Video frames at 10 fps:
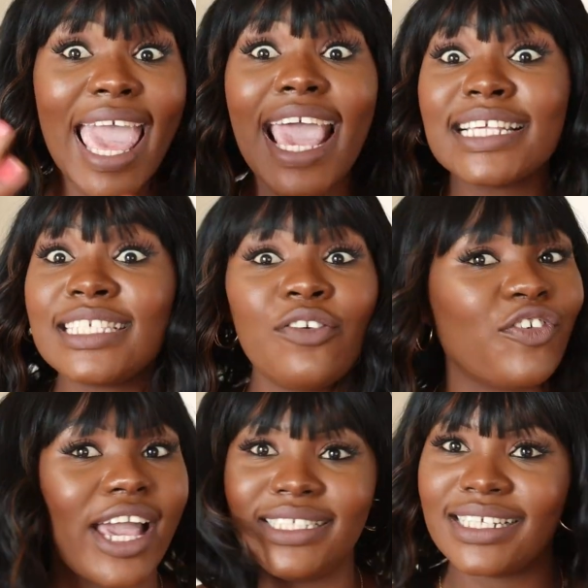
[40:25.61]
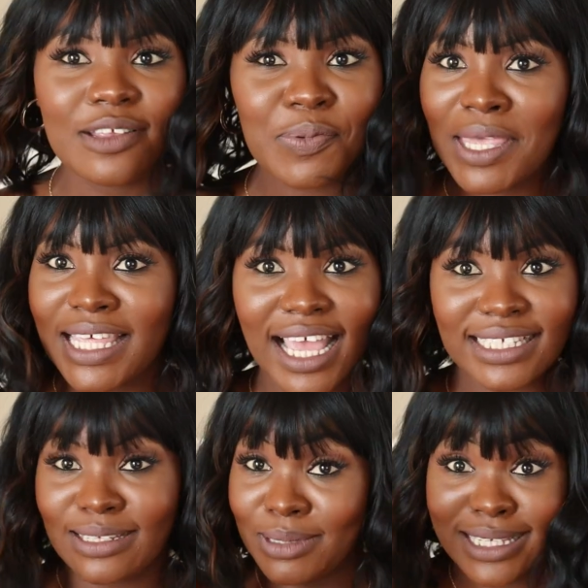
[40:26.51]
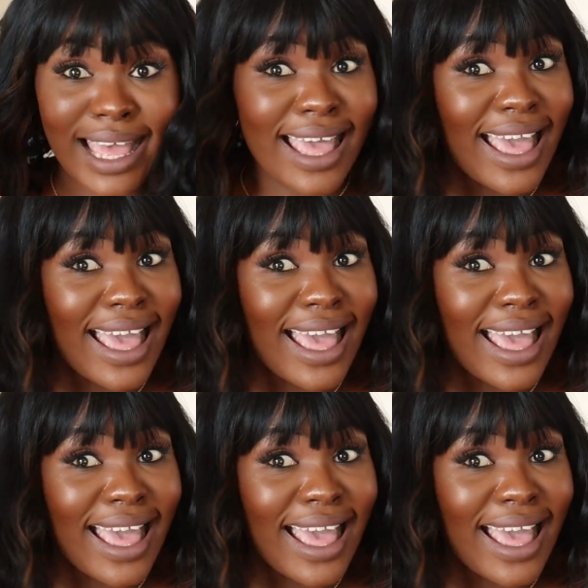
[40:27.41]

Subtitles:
As if I didn't pay the customs.